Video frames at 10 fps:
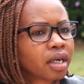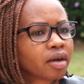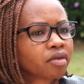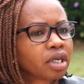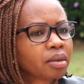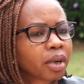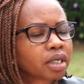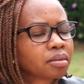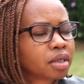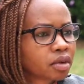and every
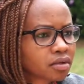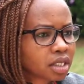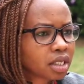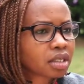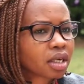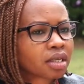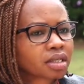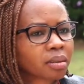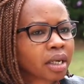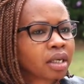department of state
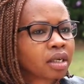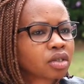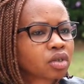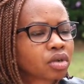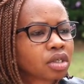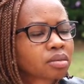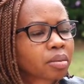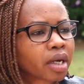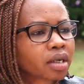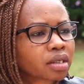has a mandate to
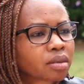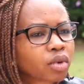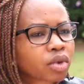respect,